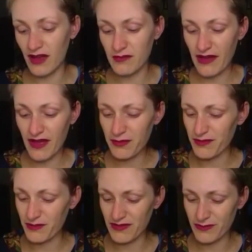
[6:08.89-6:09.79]
I'm
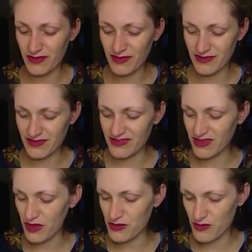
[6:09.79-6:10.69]
happy with because it's
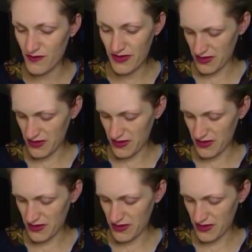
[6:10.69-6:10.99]
so,